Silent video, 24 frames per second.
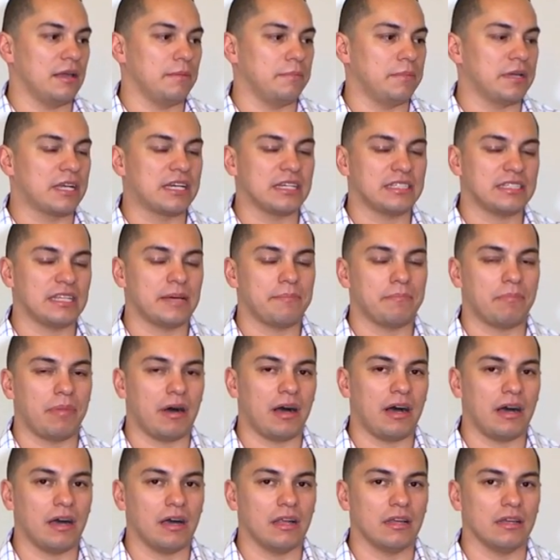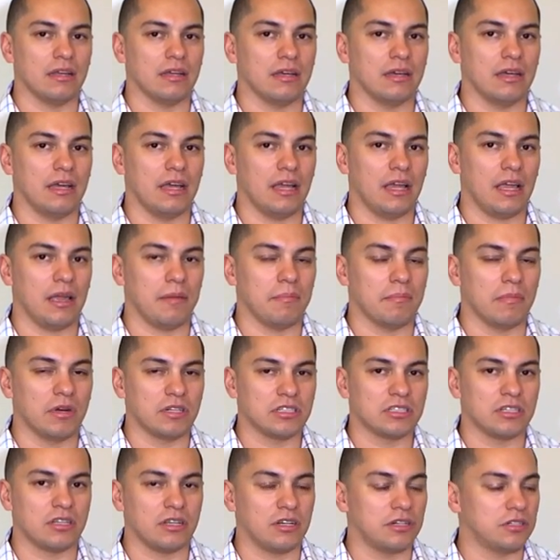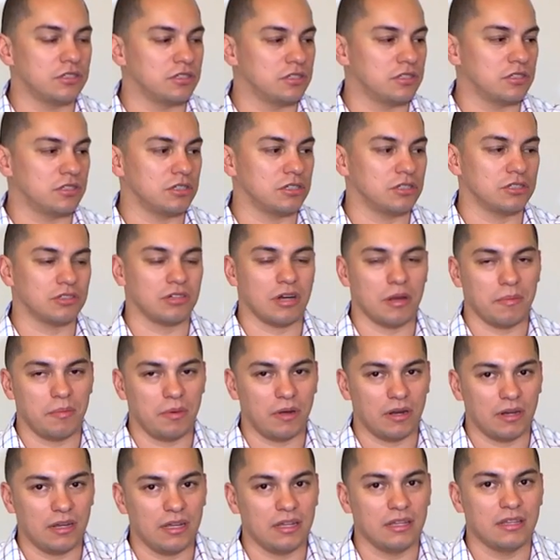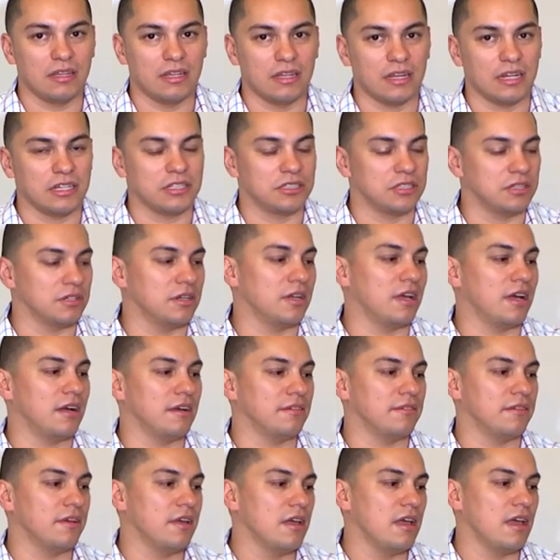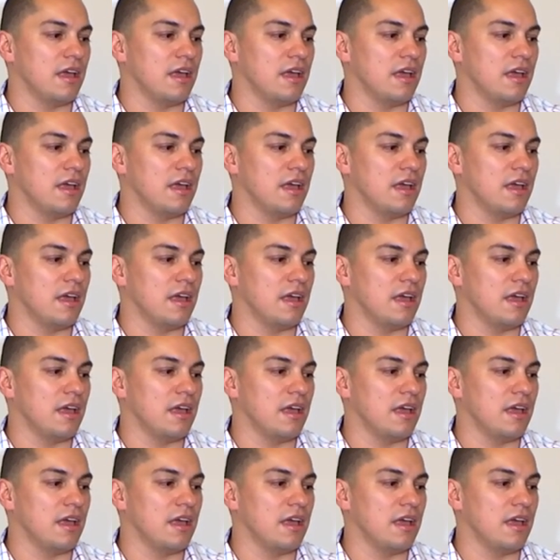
because I bought a much larger tripod head than I should have,